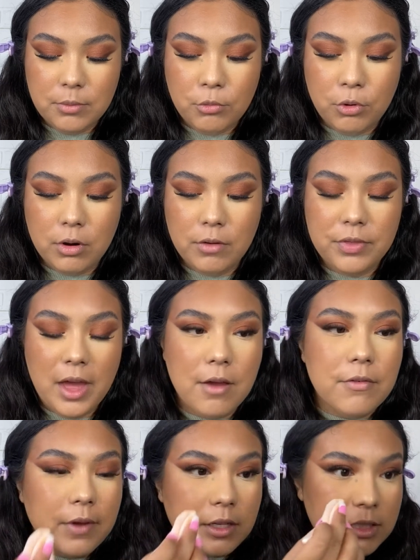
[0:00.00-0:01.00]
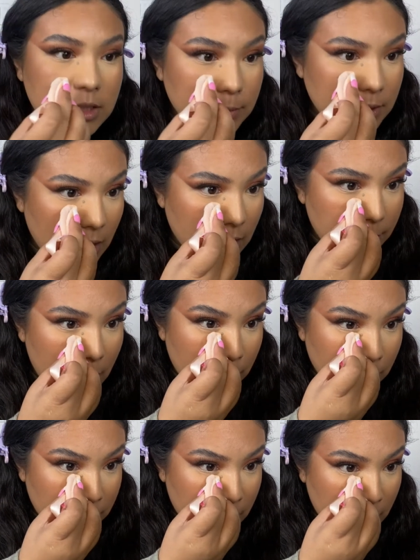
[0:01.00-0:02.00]
more of that Fenty banana
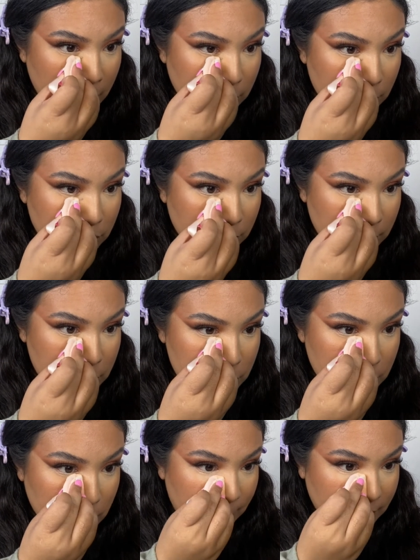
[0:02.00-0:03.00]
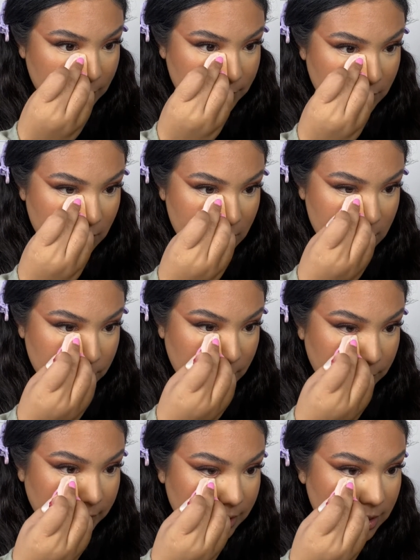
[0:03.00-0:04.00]
powder that I used originally. I'm going to be
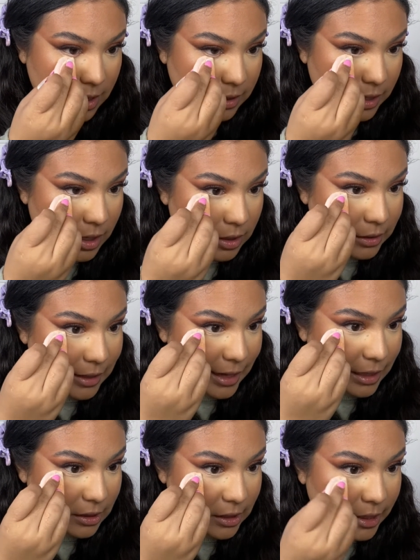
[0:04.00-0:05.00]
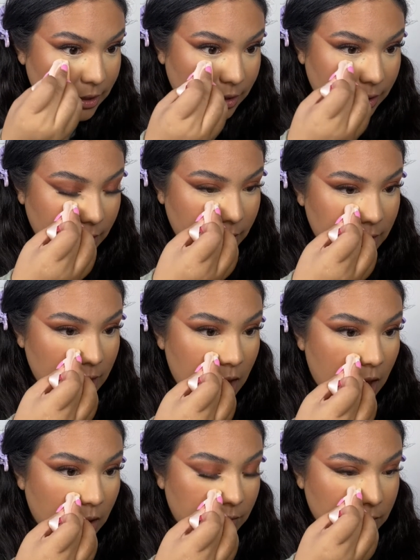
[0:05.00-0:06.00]
placing like a light layer
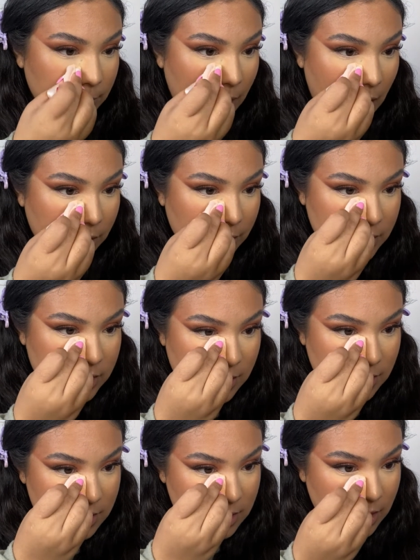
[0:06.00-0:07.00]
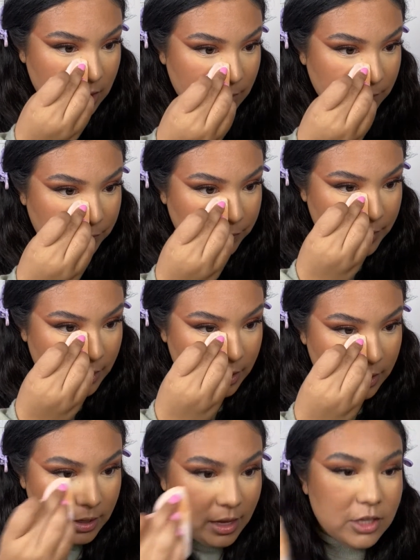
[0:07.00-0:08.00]
of the powder to sit
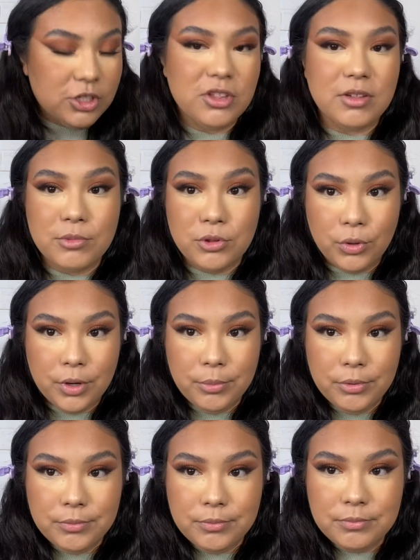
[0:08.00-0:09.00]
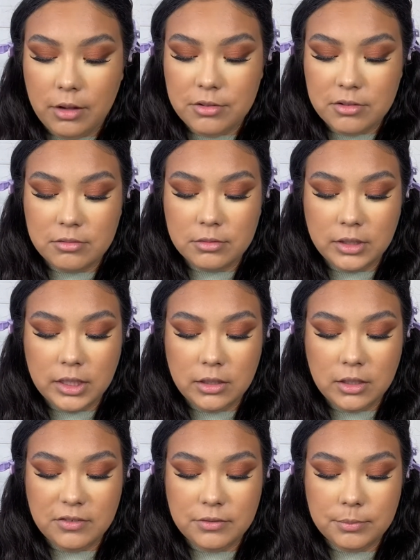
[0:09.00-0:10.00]
and just absorb. I also really
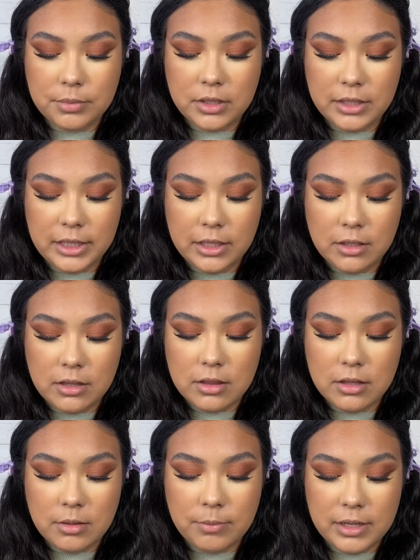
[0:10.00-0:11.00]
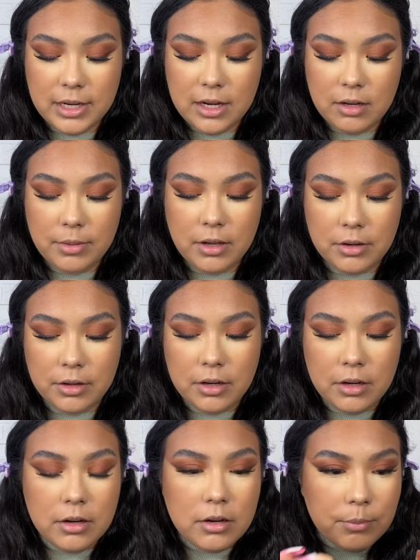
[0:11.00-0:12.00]
love putting the banana
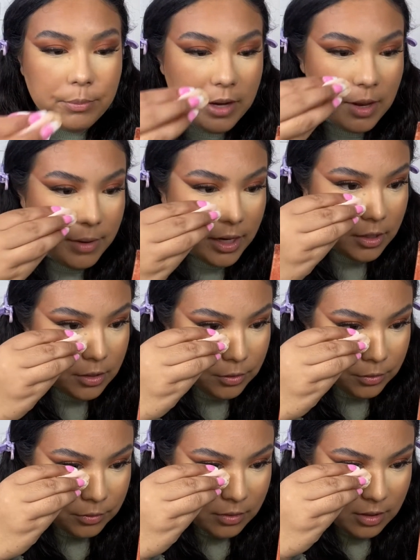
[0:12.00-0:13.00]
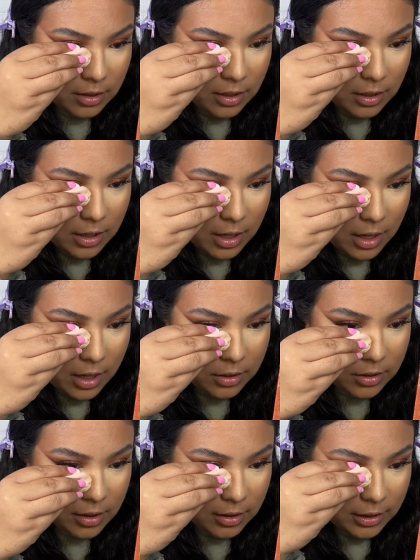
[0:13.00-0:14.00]
powder by my nose and
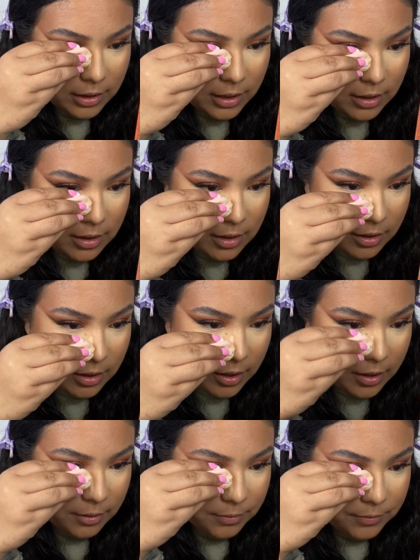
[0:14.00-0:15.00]
just letting it sit there